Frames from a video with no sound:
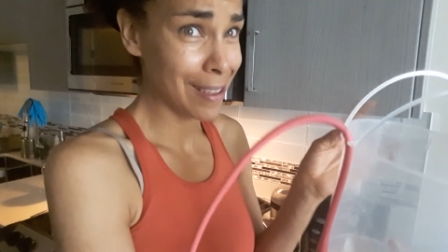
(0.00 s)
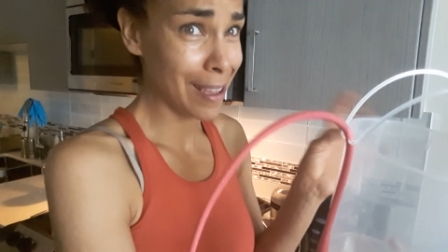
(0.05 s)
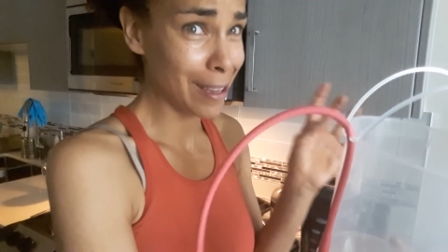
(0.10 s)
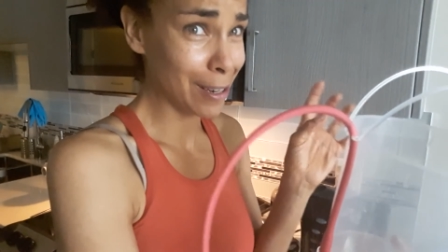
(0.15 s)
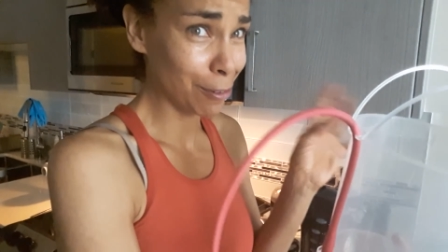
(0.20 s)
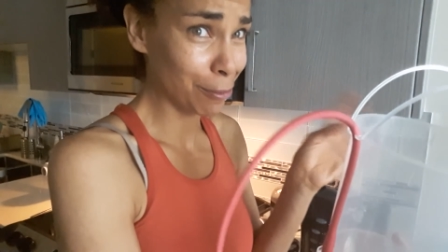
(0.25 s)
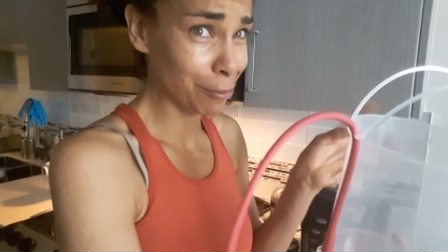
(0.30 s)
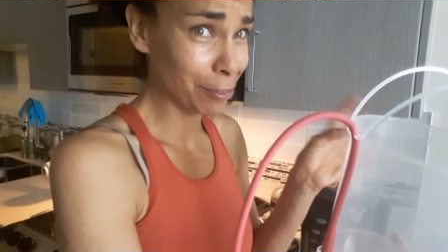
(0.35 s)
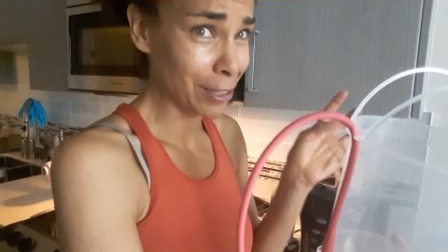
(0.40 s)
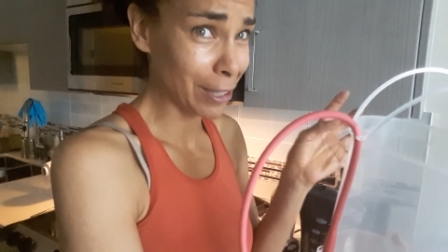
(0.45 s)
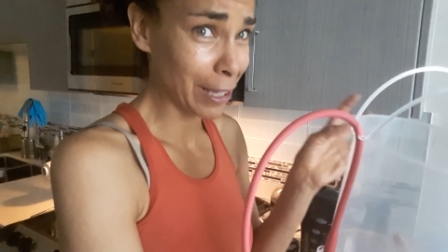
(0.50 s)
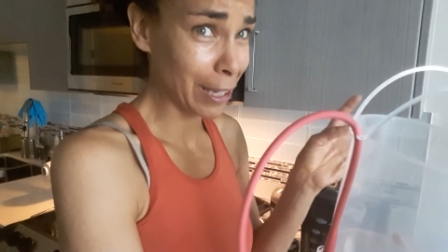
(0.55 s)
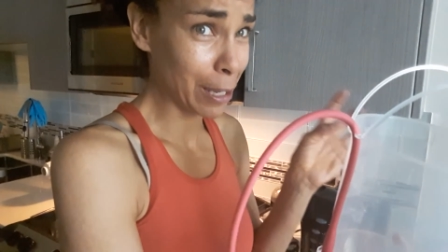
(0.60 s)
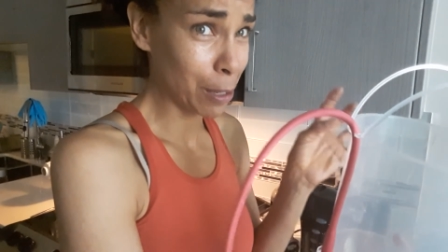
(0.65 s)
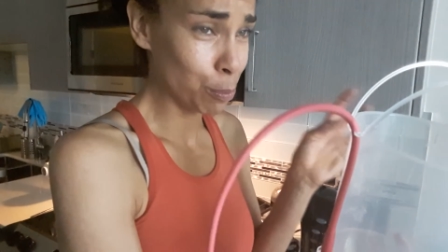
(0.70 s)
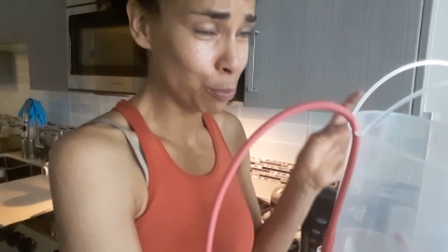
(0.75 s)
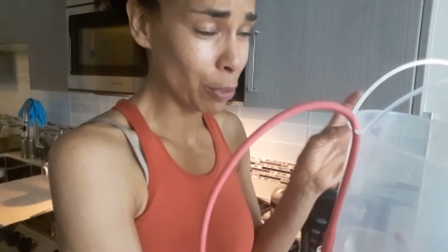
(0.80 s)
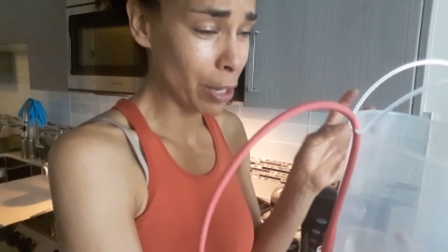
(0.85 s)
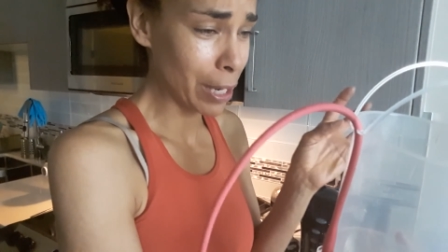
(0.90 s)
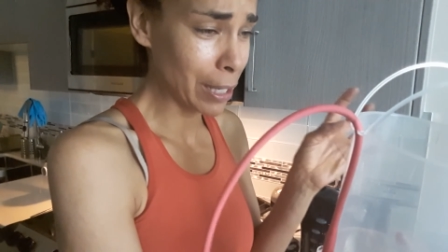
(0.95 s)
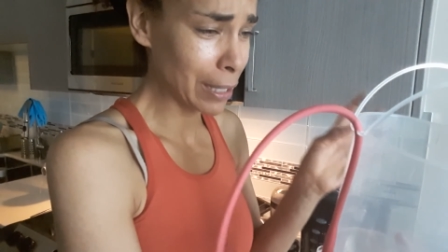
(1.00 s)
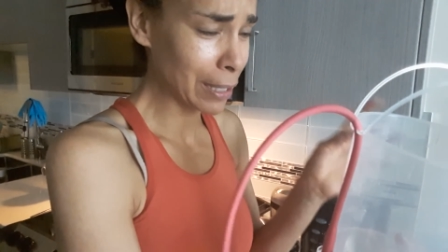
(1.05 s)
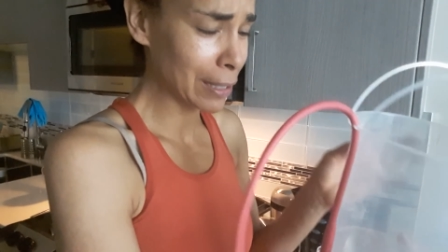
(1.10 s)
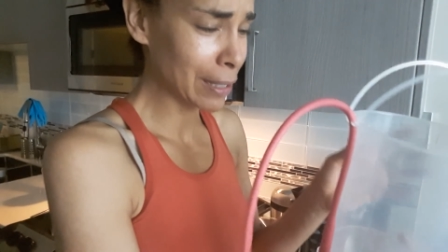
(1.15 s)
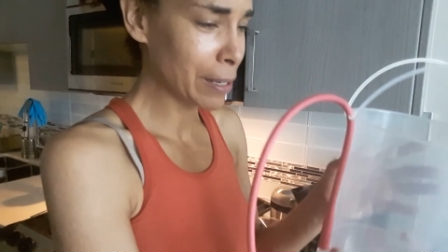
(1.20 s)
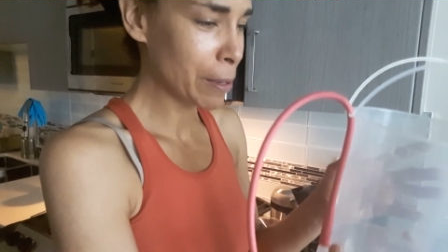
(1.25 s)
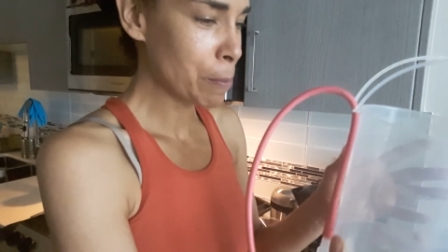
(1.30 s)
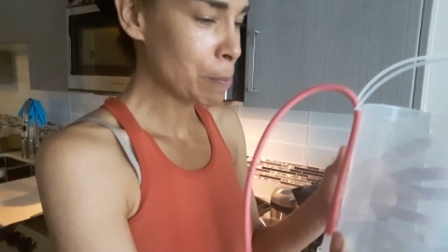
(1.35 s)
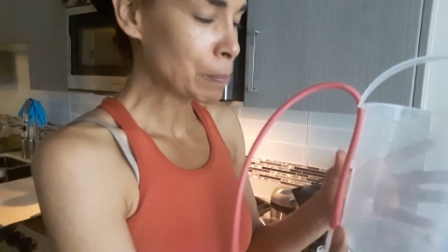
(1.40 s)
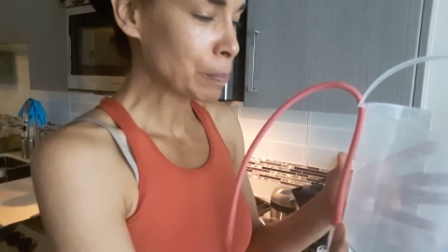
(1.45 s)
I don't feel like I'll
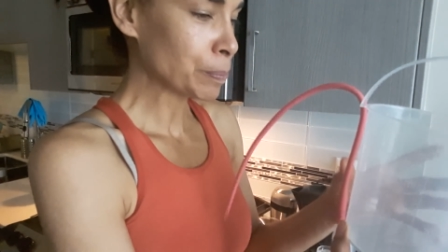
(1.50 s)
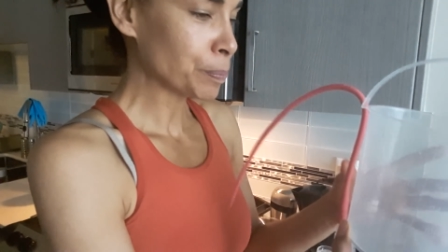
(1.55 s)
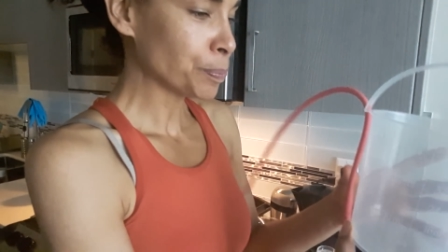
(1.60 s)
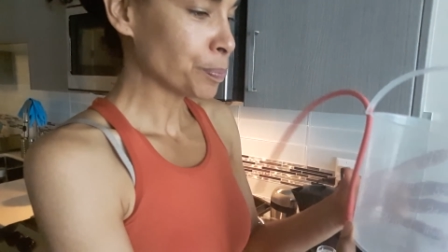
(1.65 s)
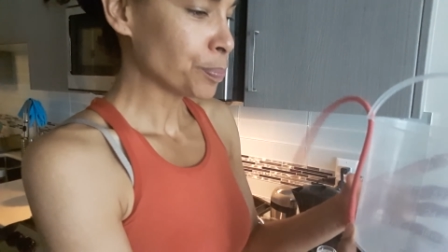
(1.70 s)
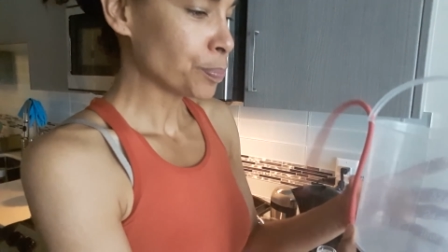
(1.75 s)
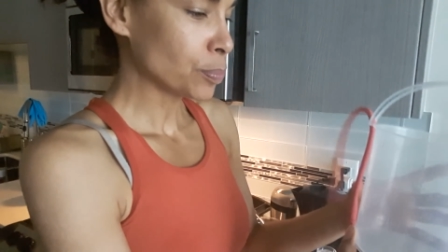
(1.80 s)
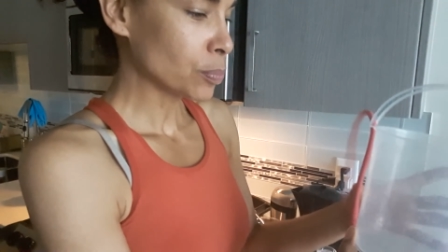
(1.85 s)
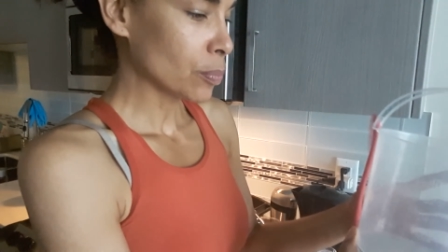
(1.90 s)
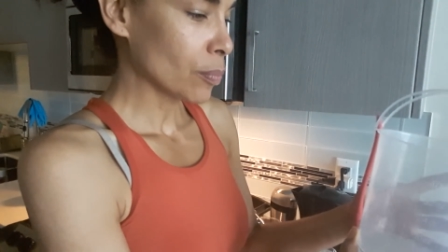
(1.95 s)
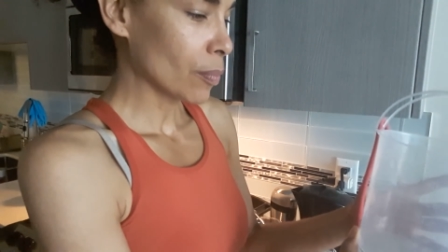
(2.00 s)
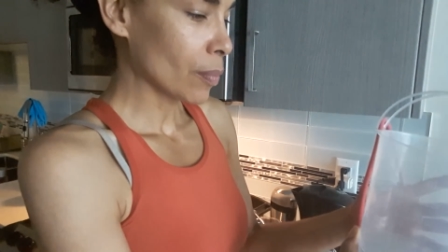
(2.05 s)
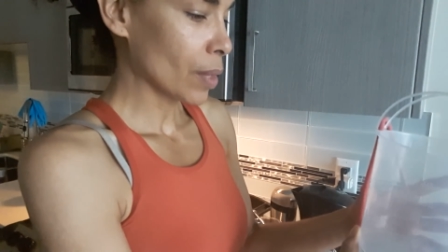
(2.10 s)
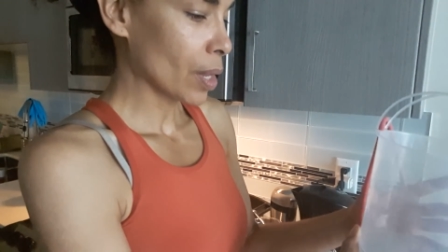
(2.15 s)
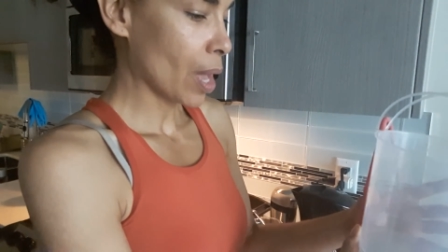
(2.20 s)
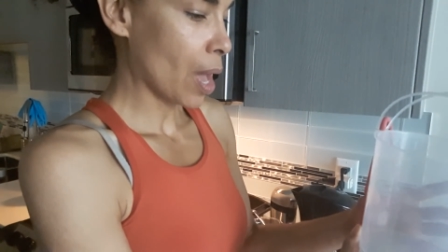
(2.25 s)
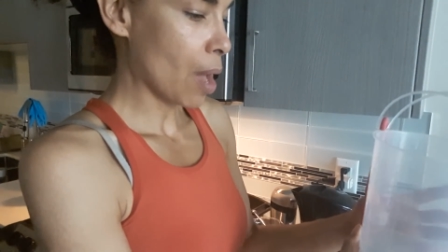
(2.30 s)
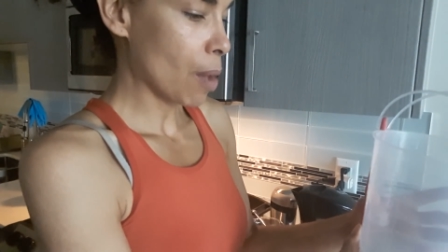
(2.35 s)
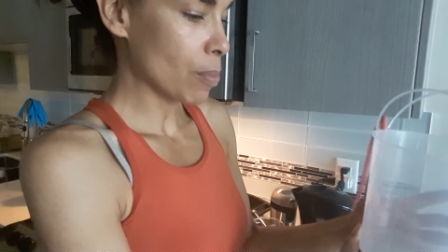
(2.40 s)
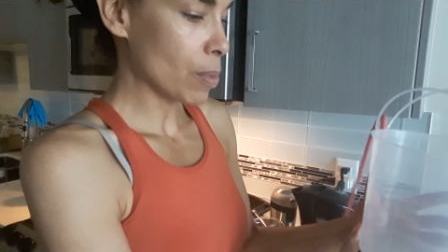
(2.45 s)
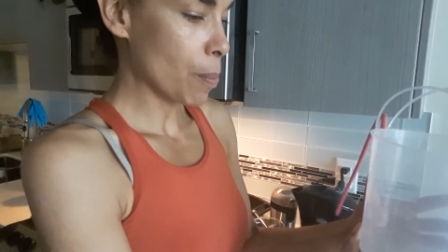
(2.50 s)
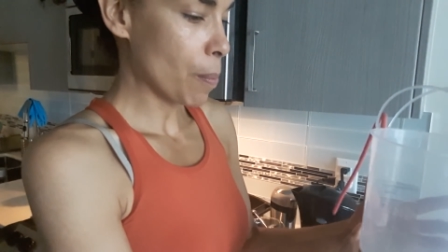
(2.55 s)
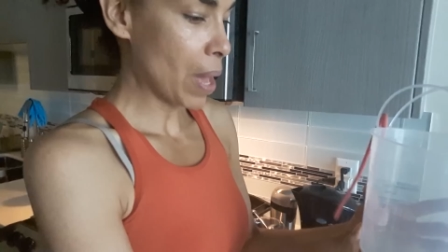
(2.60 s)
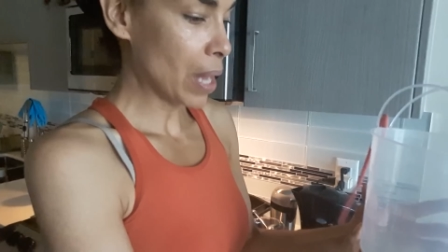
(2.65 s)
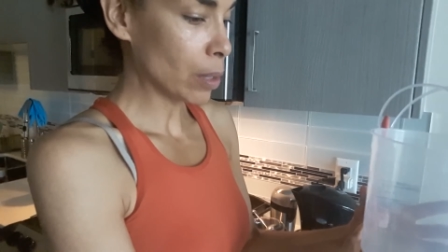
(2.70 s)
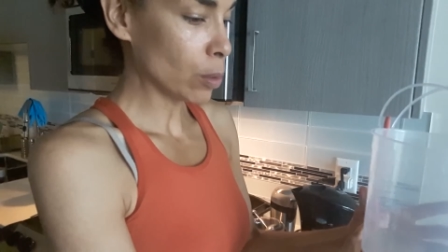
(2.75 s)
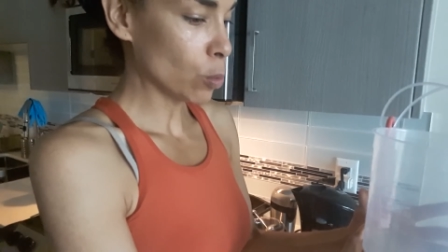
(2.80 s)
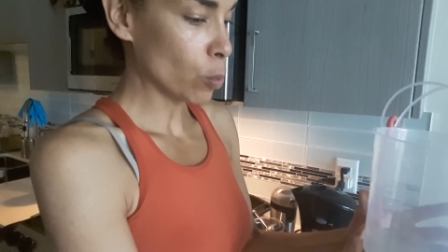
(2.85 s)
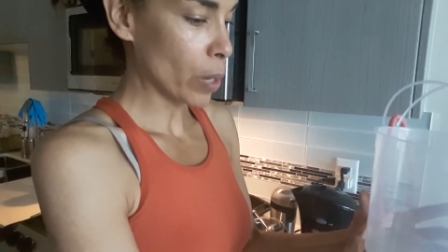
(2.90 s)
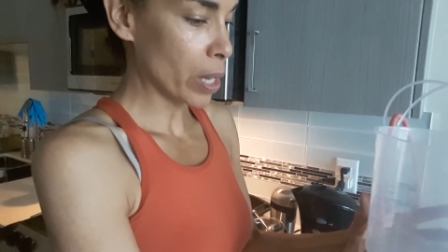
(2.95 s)
break. The
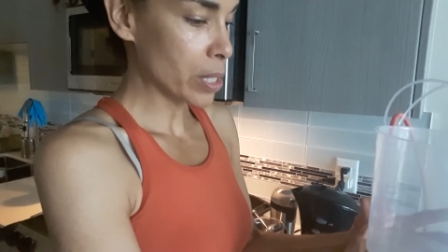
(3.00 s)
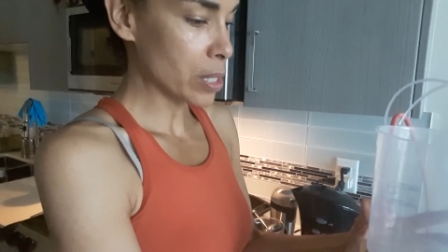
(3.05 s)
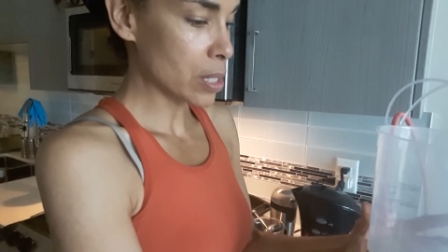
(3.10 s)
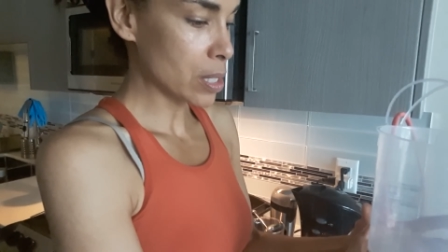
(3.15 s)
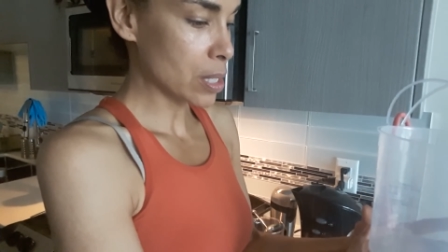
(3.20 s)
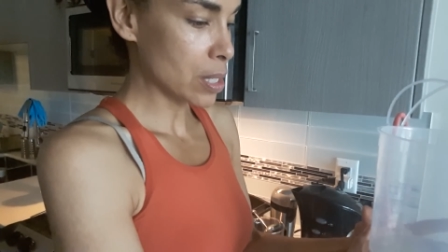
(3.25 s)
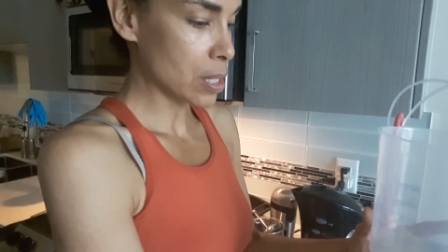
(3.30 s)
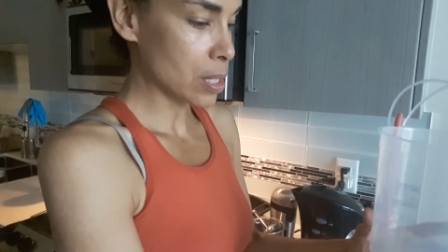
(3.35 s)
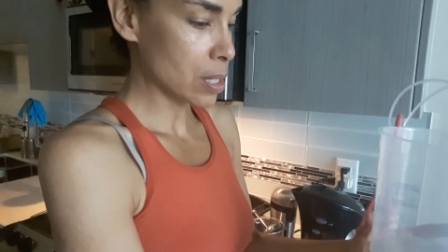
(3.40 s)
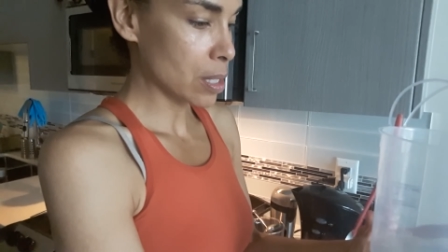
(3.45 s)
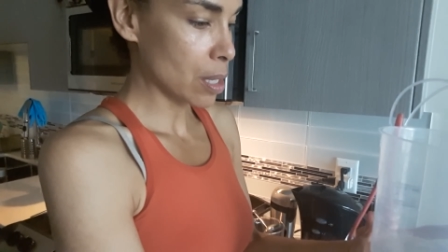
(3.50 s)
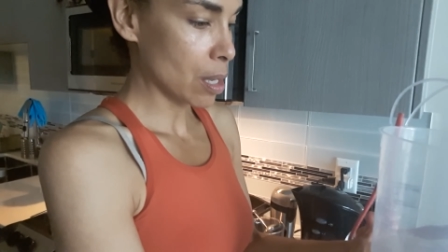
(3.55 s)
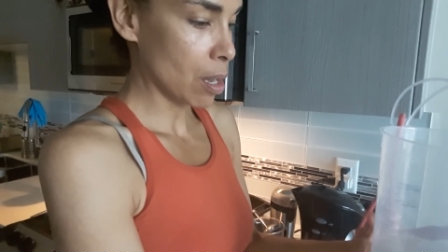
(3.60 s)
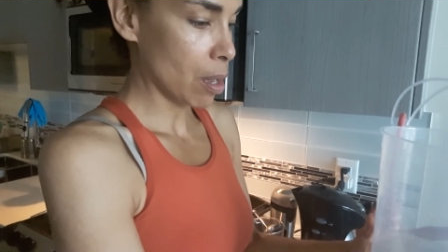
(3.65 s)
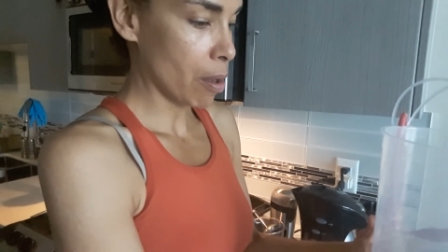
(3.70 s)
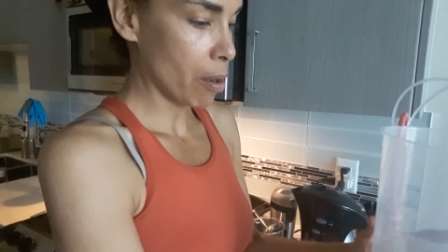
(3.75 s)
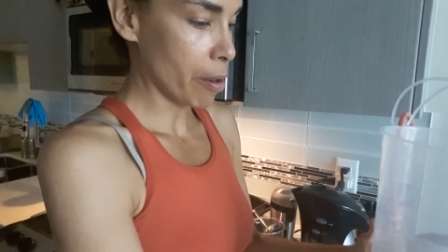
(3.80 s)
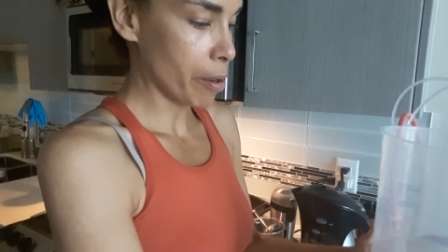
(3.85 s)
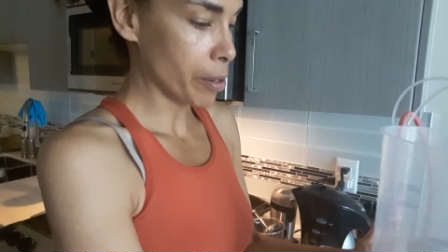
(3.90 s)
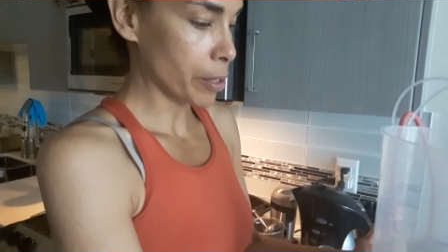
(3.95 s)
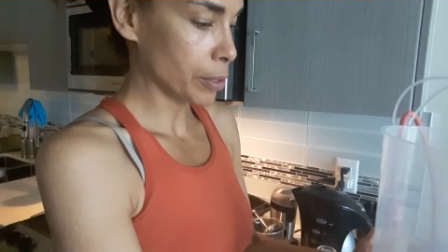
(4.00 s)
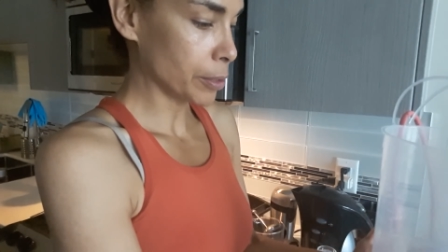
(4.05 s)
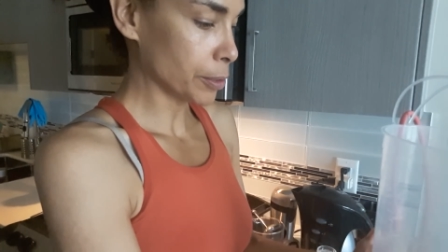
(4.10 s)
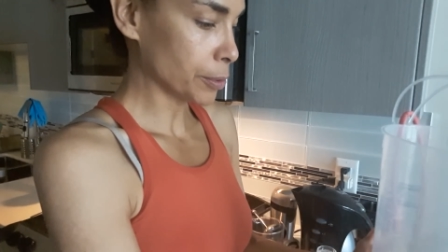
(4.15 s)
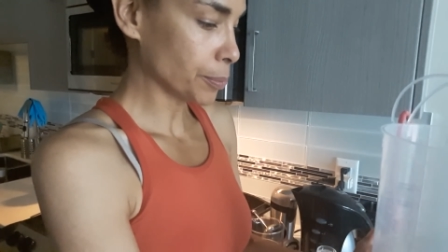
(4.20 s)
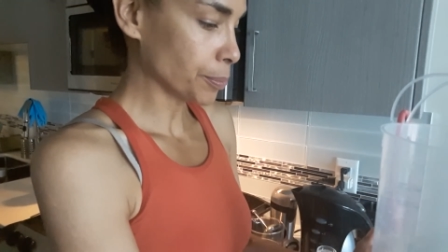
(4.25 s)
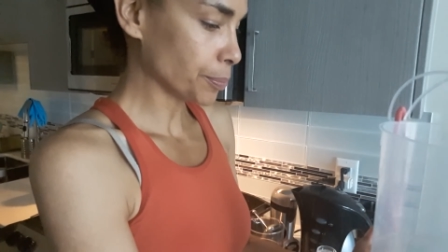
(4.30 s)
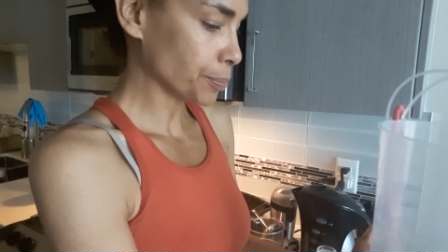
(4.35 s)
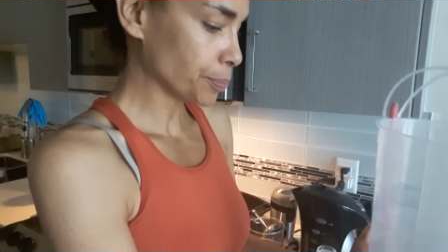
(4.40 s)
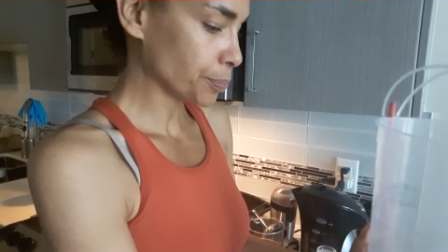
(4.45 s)
metal ones are